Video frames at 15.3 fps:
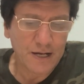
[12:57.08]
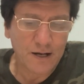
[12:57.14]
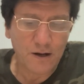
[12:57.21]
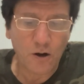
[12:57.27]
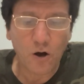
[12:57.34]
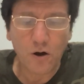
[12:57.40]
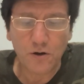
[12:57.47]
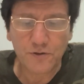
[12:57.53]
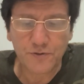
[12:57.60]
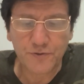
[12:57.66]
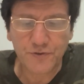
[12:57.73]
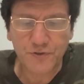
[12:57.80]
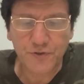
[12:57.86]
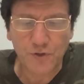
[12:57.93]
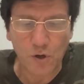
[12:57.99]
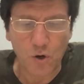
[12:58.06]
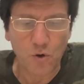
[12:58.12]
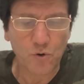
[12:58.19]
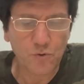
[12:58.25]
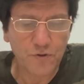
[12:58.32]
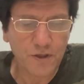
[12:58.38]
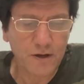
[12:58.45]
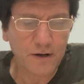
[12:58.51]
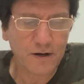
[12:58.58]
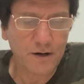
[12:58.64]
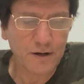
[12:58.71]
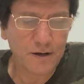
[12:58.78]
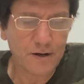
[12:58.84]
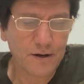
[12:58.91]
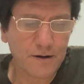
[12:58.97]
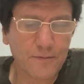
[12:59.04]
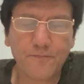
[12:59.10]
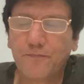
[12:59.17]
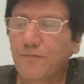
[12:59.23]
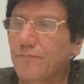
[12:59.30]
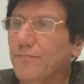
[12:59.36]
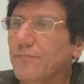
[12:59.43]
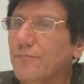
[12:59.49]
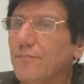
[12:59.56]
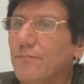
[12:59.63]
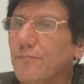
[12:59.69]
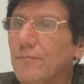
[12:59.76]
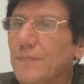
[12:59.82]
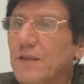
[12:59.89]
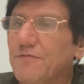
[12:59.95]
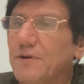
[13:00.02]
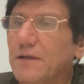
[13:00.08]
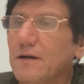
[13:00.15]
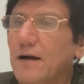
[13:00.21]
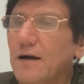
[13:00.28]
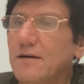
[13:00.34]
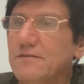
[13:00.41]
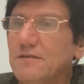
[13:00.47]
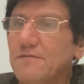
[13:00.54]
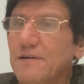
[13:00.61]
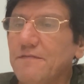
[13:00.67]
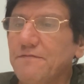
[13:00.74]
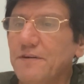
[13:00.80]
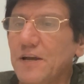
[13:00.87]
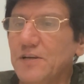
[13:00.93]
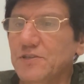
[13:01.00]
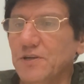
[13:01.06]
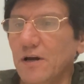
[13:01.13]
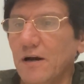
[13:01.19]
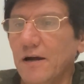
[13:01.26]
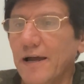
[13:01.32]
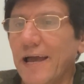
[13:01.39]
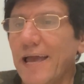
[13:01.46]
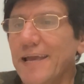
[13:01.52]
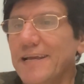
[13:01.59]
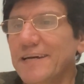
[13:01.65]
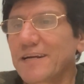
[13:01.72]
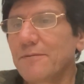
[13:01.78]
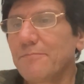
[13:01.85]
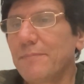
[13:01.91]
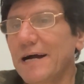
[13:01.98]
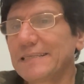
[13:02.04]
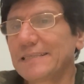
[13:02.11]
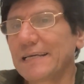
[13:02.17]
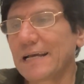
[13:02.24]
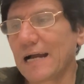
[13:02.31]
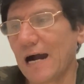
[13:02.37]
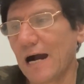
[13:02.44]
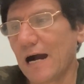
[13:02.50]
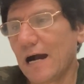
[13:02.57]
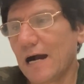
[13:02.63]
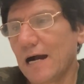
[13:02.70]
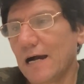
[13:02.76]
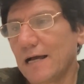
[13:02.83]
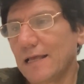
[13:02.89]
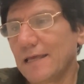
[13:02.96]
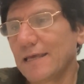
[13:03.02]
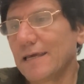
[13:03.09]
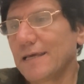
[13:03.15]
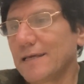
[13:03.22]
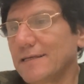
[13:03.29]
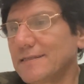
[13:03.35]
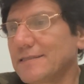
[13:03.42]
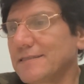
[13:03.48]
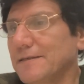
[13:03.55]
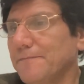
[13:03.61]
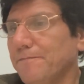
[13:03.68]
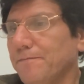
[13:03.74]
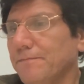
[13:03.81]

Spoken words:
Also, there are different kinds of aphasia. Agrammatica is